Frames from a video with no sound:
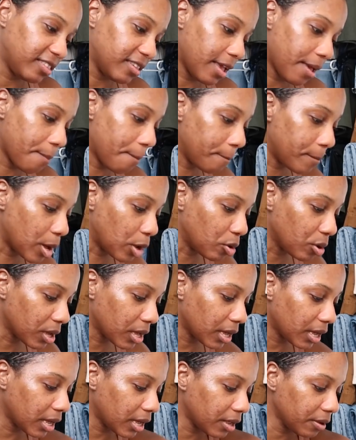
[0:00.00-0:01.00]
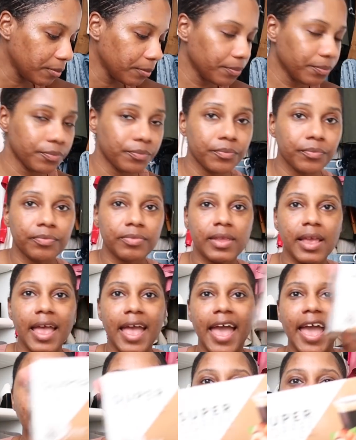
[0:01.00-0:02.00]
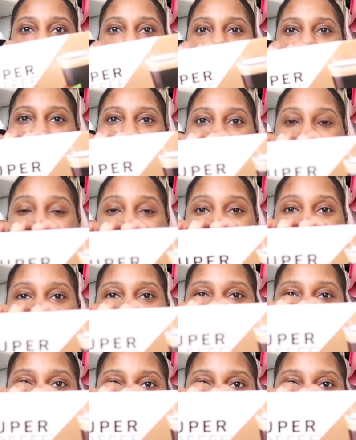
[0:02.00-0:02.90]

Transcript: sent mocha, hazelnut, which is my